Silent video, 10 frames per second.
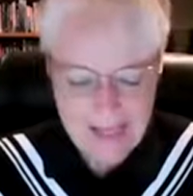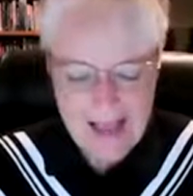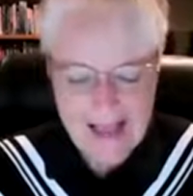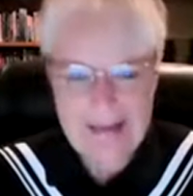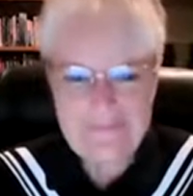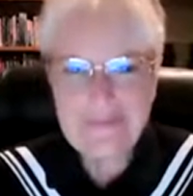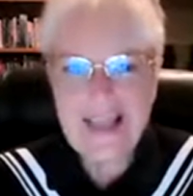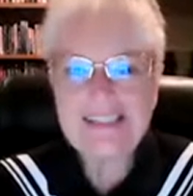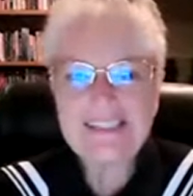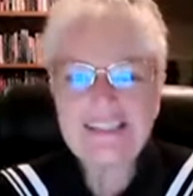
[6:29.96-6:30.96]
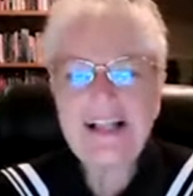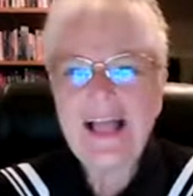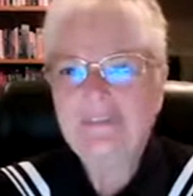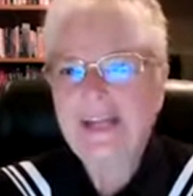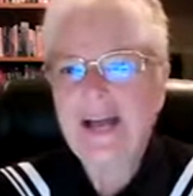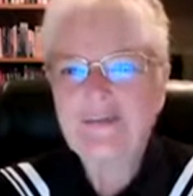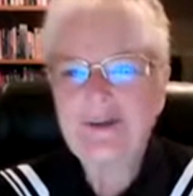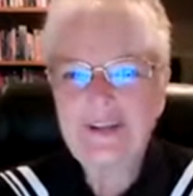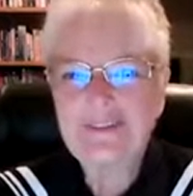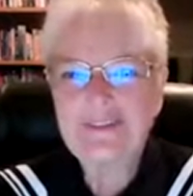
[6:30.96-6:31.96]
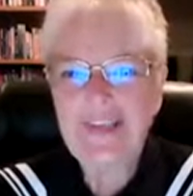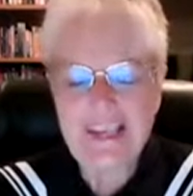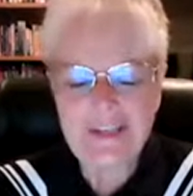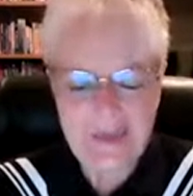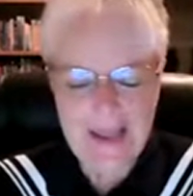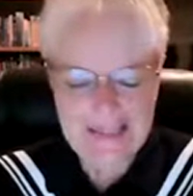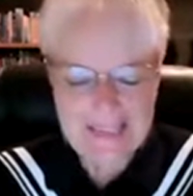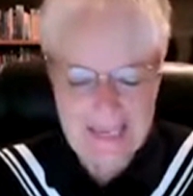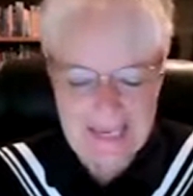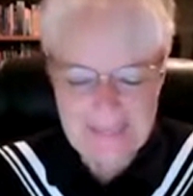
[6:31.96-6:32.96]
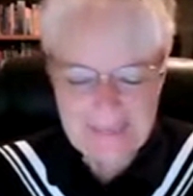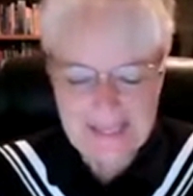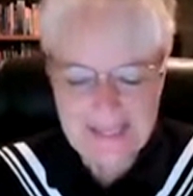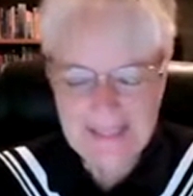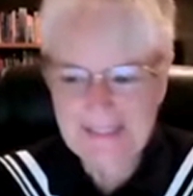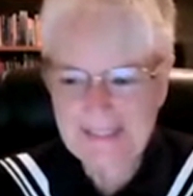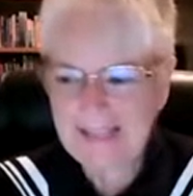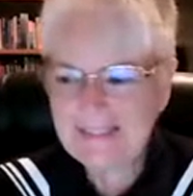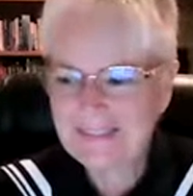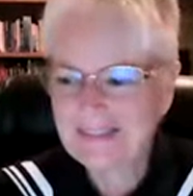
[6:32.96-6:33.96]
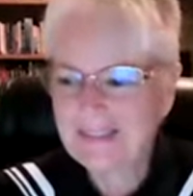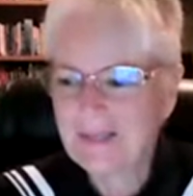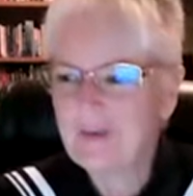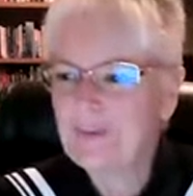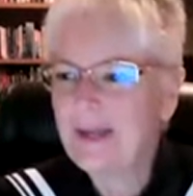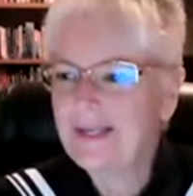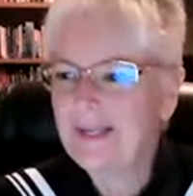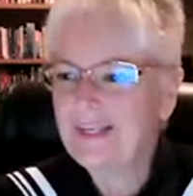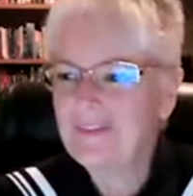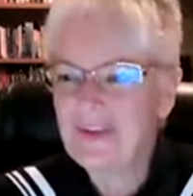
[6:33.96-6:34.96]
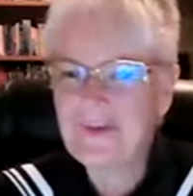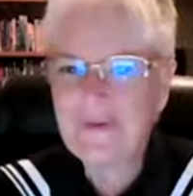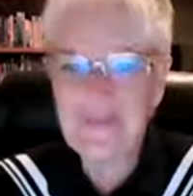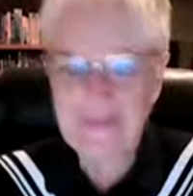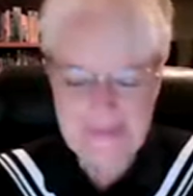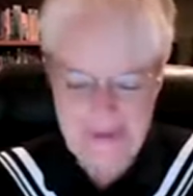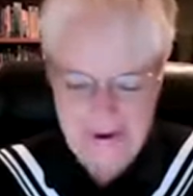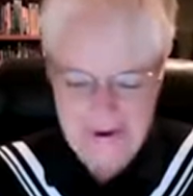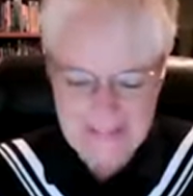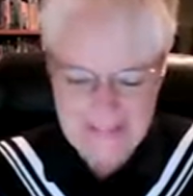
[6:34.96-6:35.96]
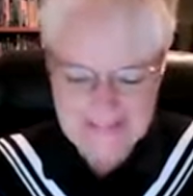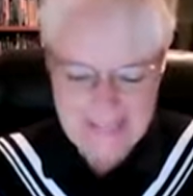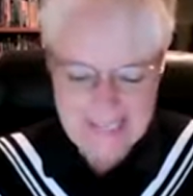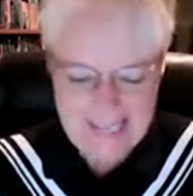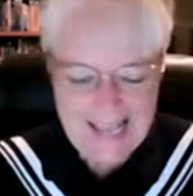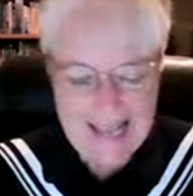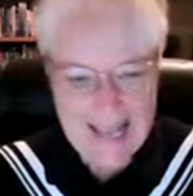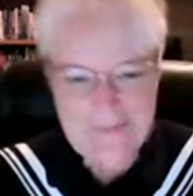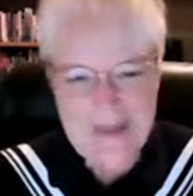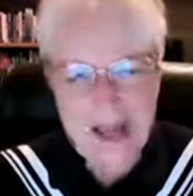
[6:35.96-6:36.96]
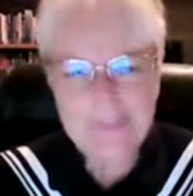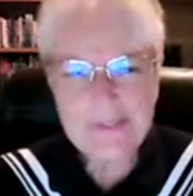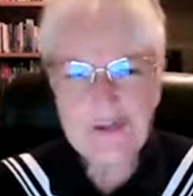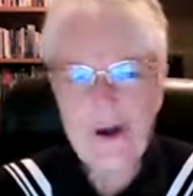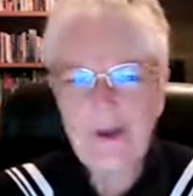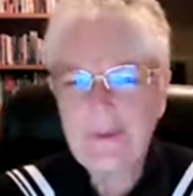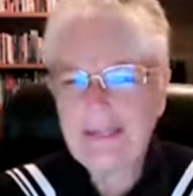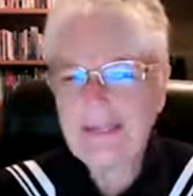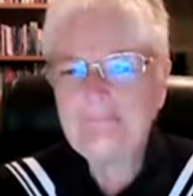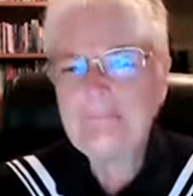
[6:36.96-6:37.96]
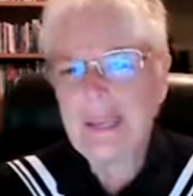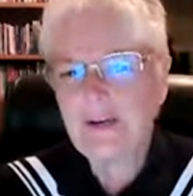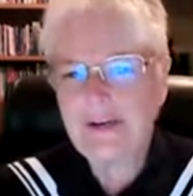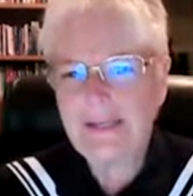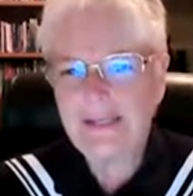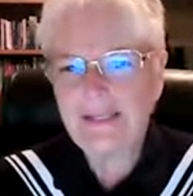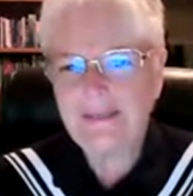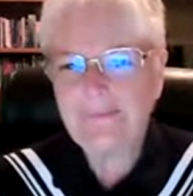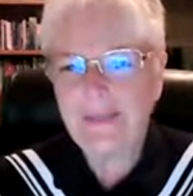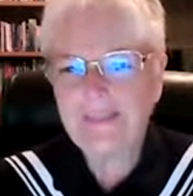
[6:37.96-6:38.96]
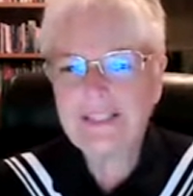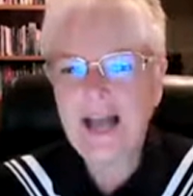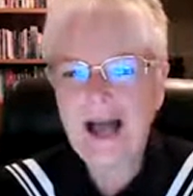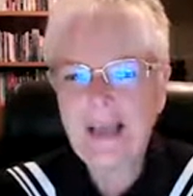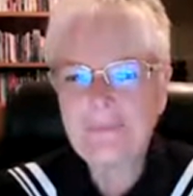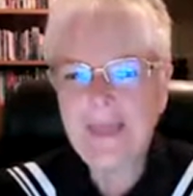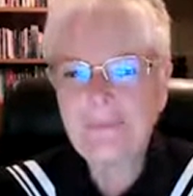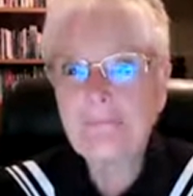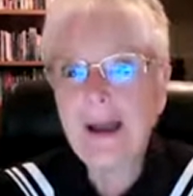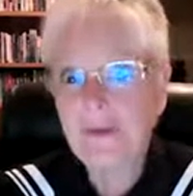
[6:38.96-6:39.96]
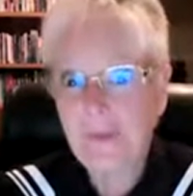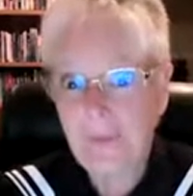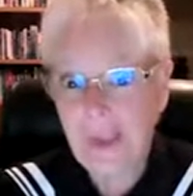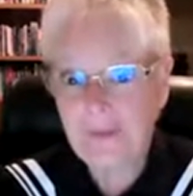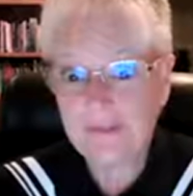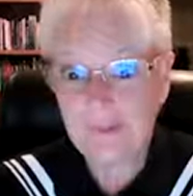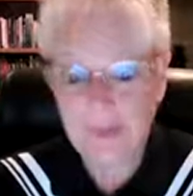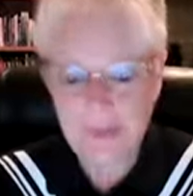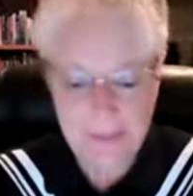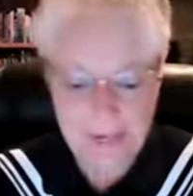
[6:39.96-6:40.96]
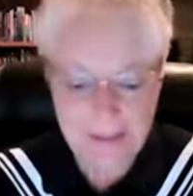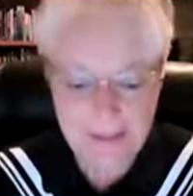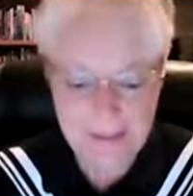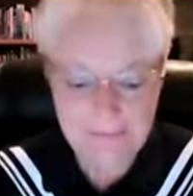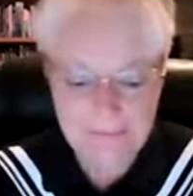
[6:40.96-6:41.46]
I still have a cupboard of 8-track tapes and cassettes. Some of you might not even know what those are. I was already married by the time that microwaves were created.